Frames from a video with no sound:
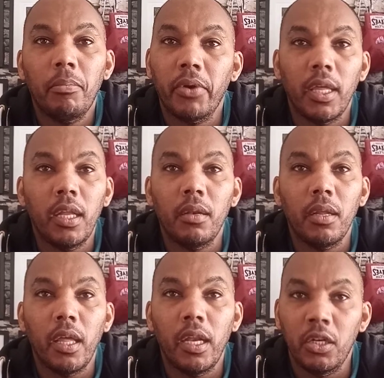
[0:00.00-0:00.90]
but it ain't,
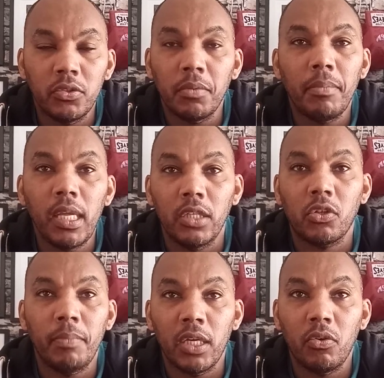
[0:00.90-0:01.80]
and it doesn't mean it's
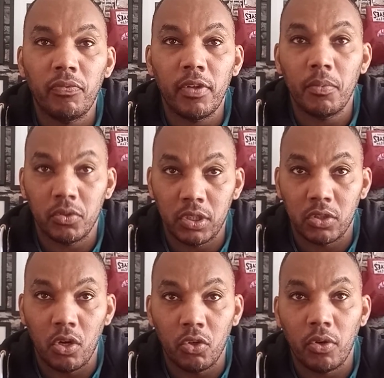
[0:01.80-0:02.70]
going to be a good film because it's
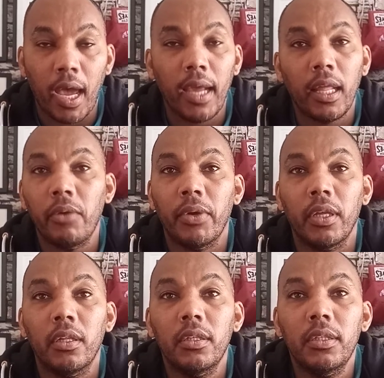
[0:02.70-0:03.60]
got a good highlight
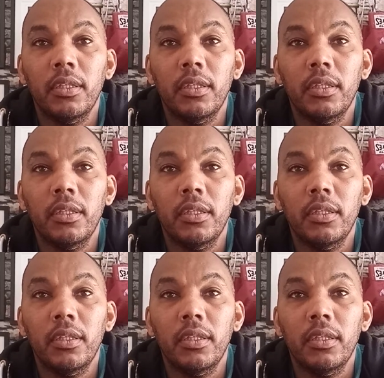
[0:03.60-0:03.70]
reel,